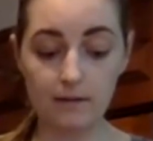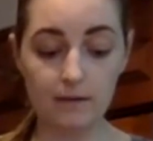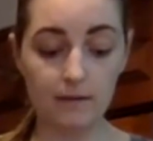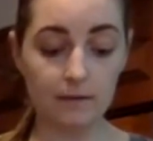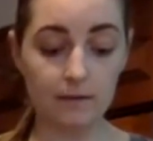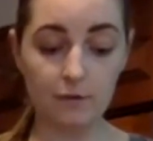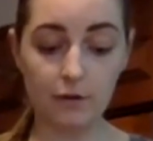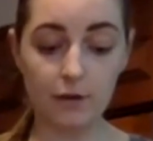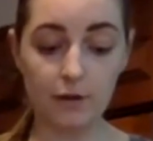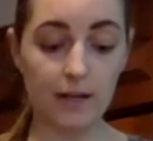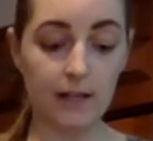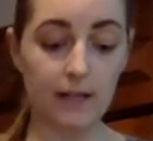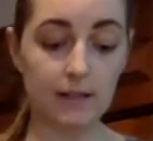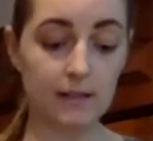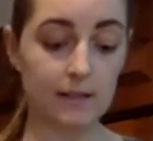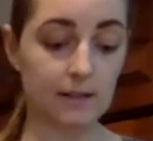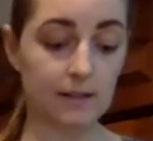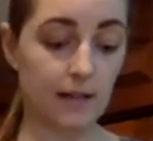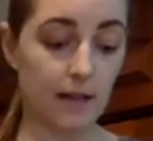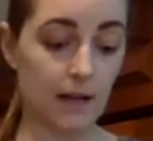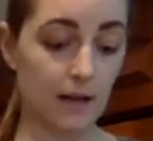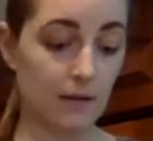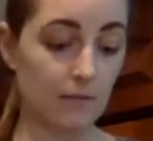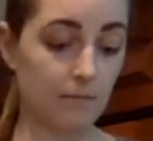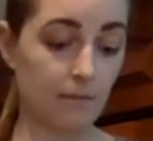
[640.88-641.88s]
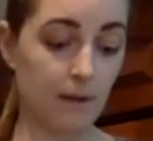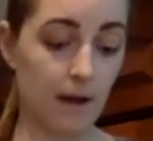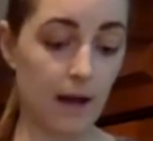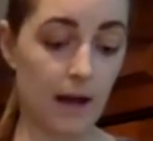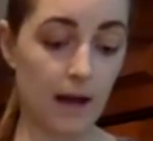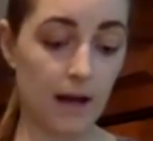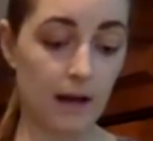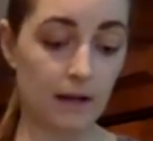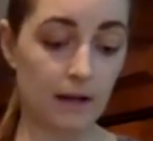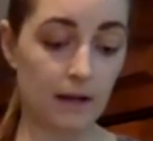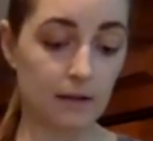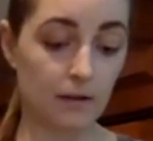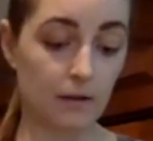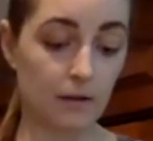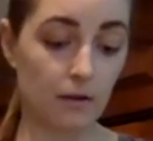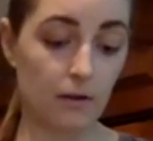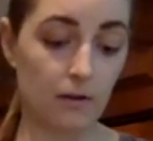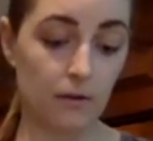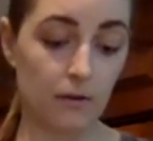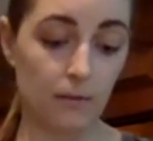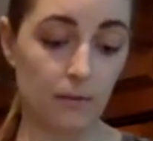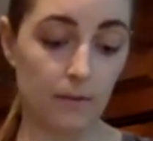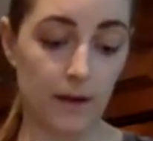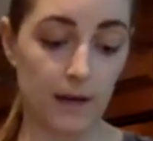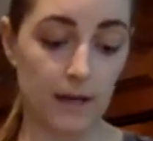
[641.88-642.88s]
crickets date back all
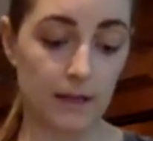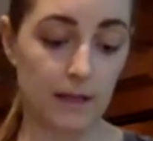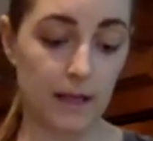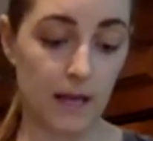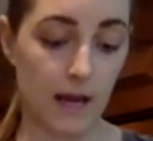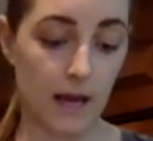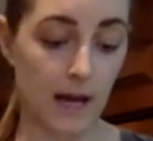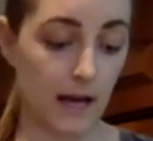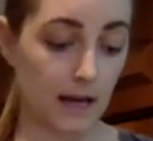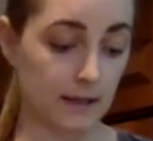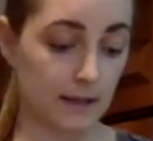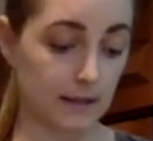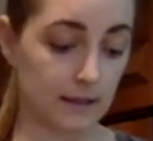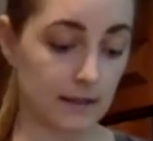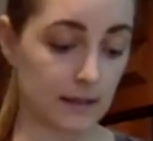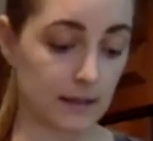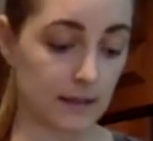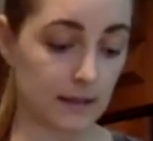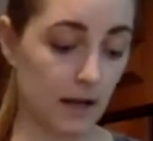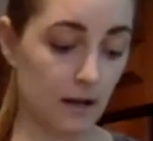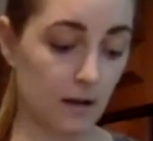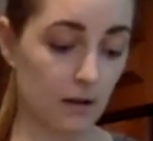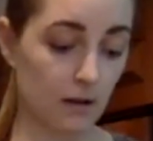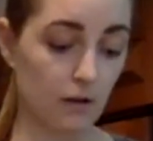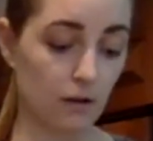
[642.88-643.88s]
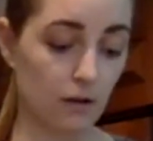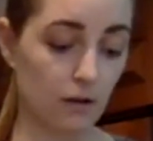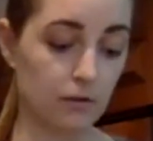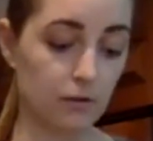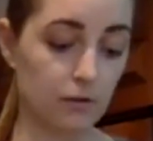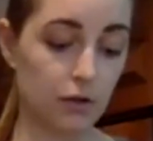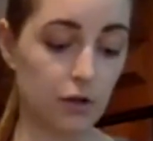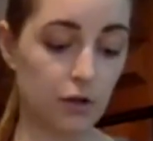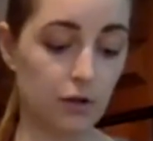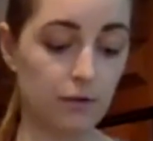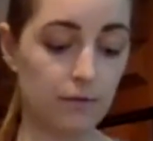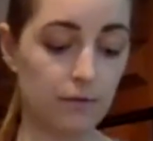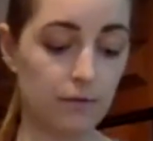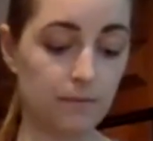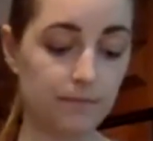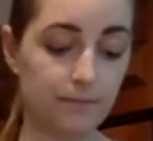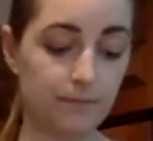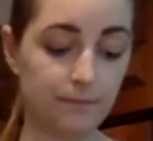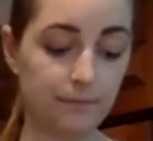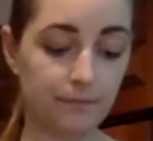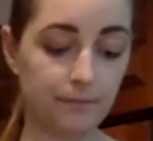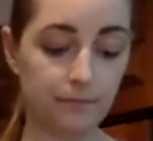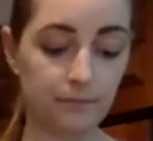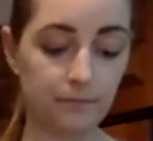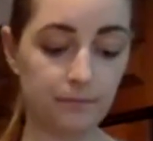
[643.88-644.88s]
the way to Aztec culture
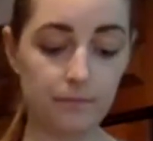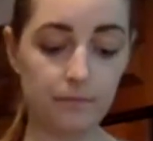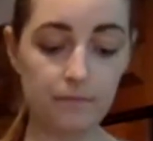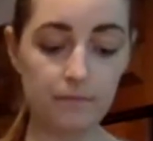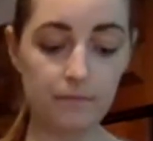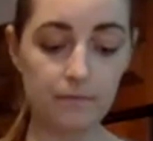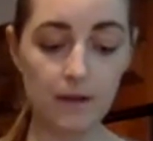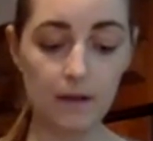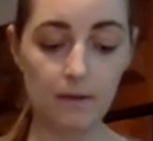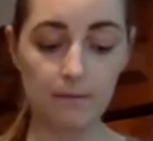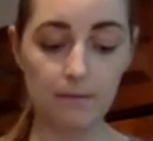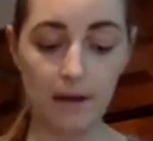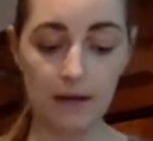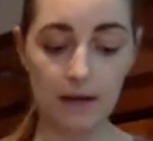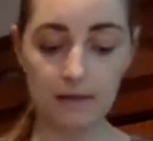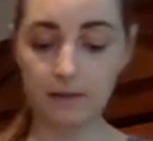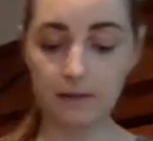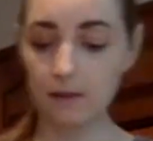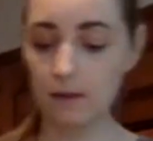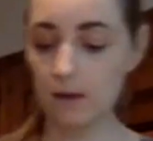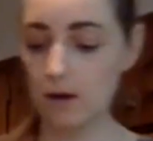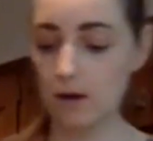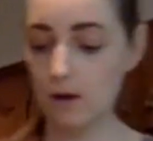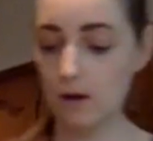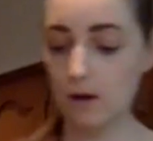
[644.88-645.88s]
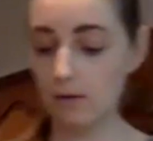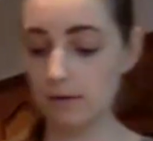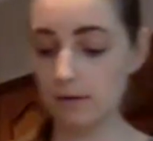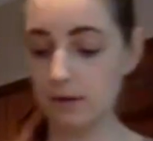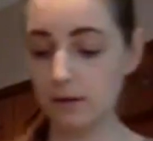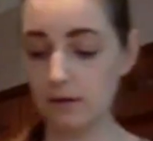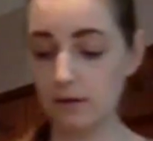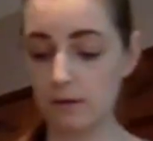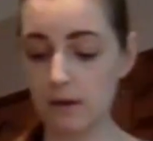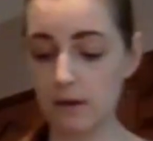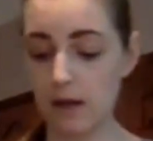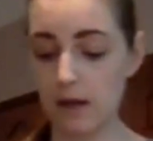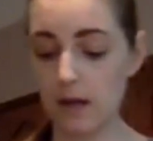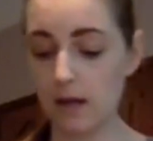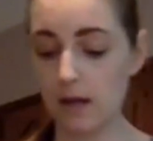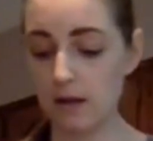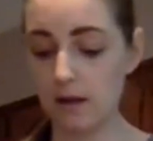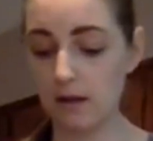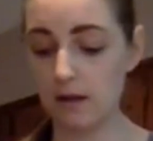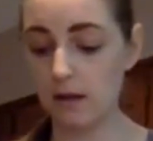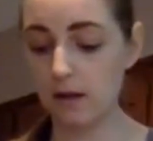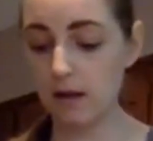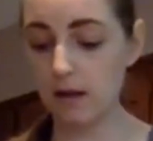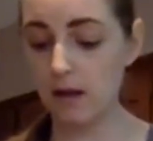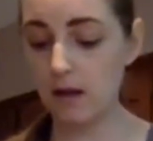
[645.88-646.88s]
in Mexico. So
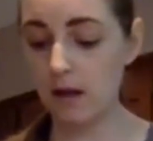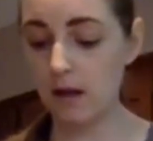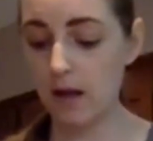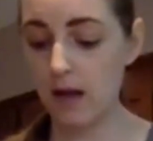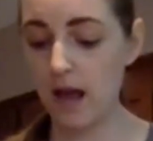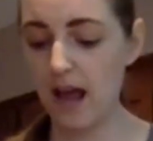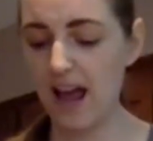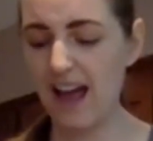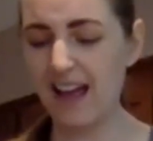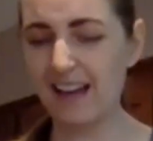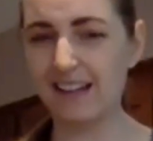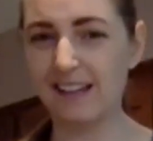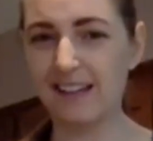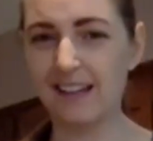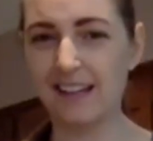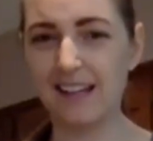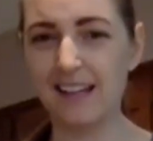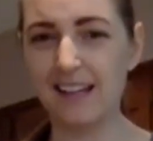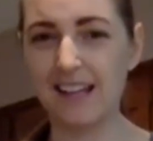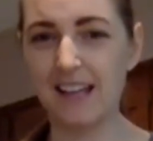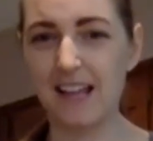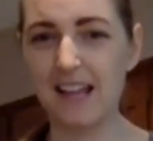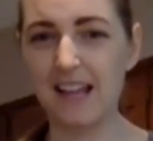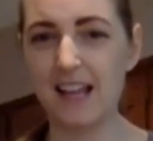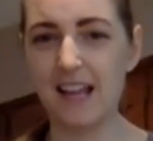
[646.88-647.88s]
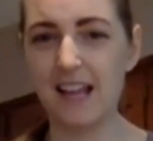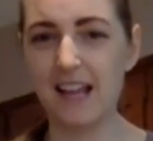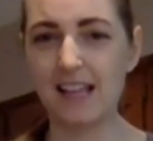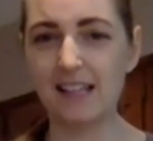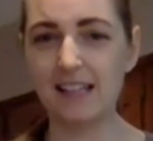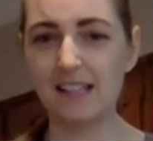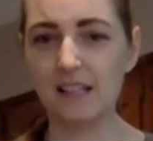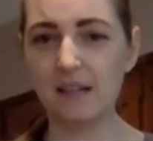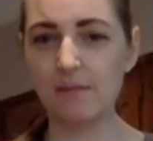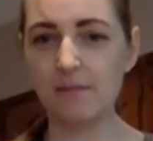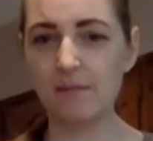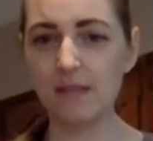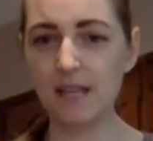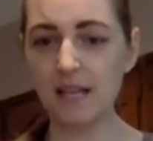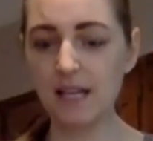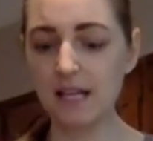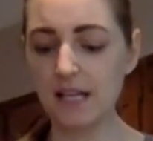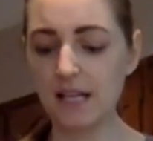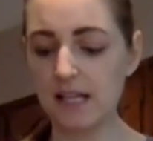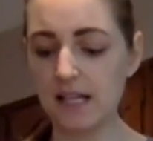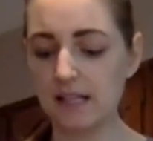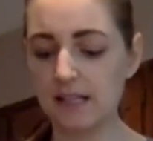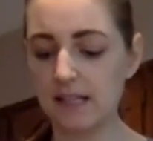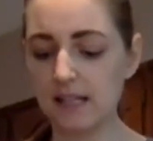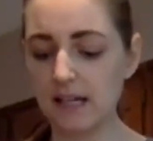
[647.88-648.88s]
and it seems like
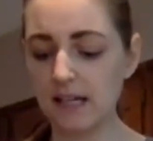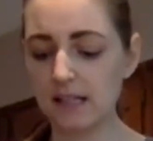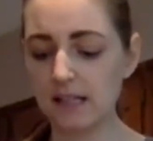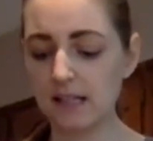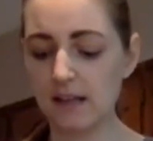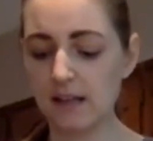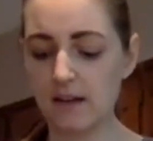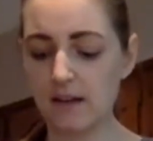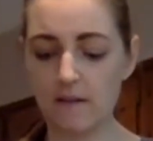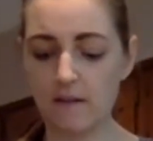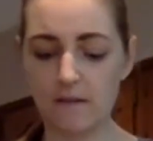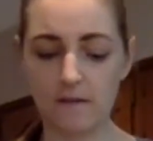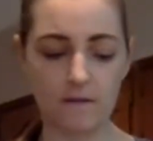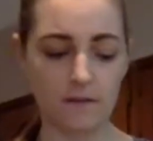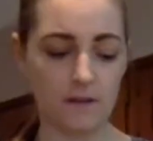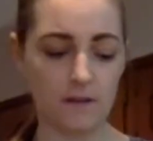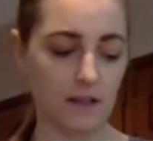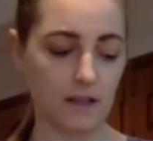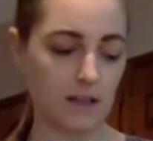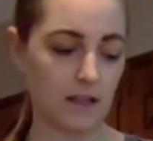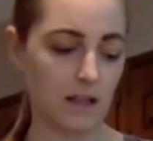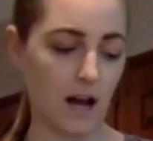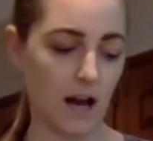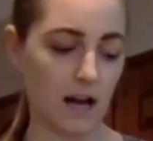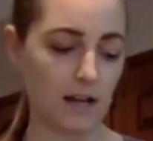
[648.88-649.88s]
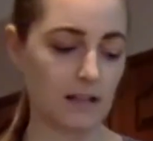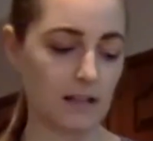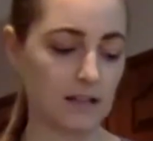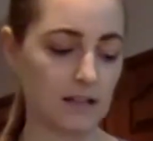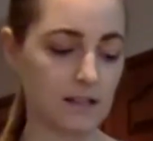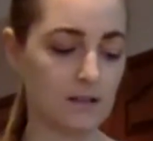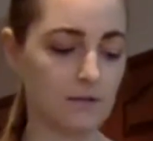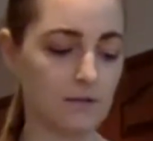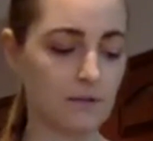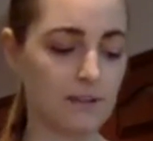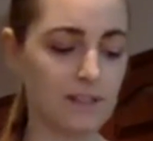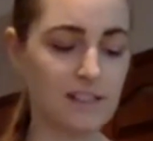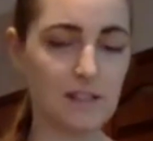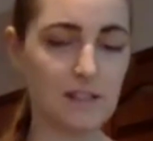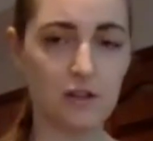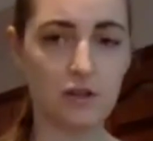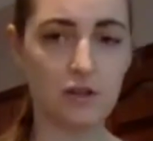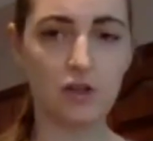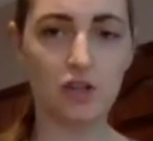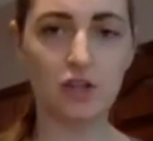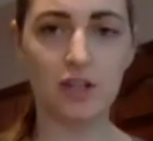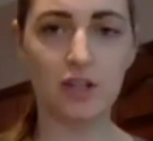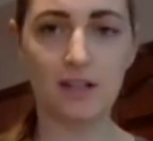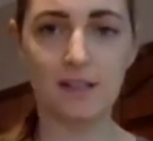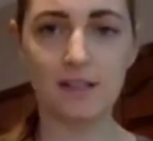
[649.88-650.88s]
insects have gotten a
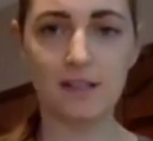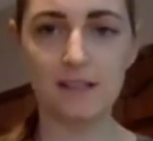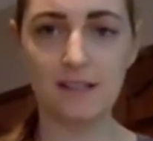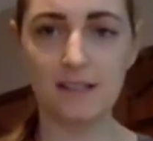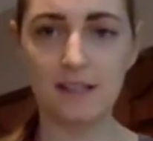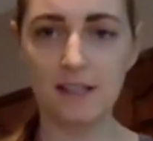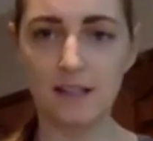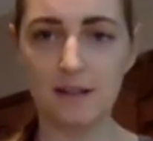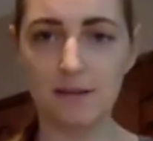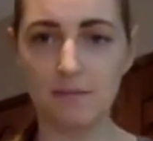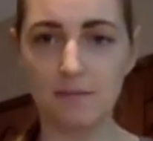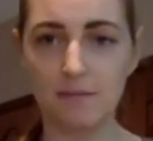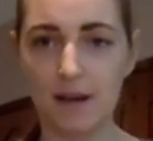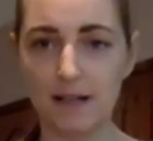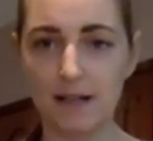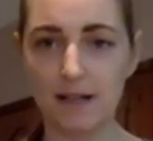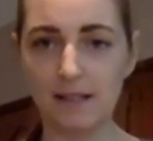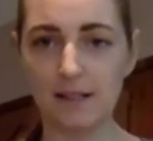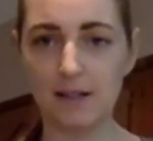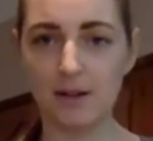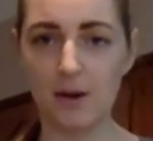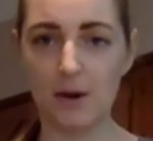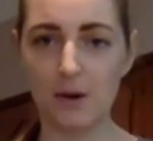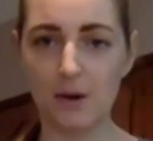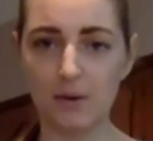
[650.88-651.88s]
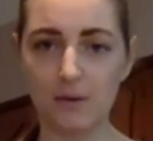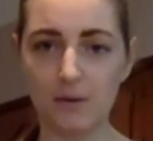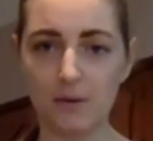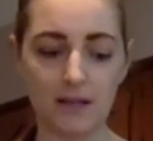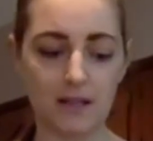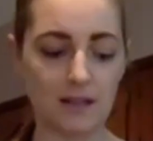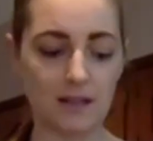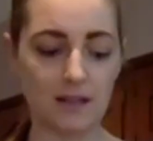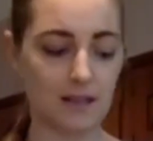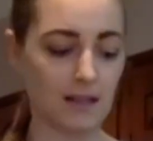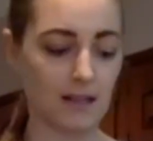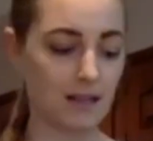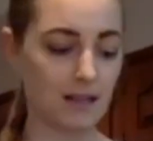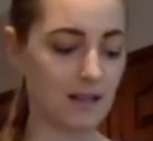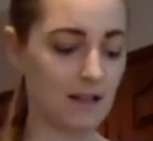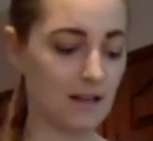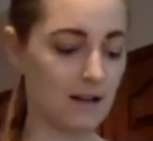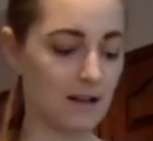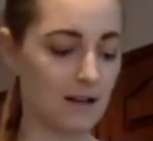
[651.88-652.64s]
resurgence in Mexico lately.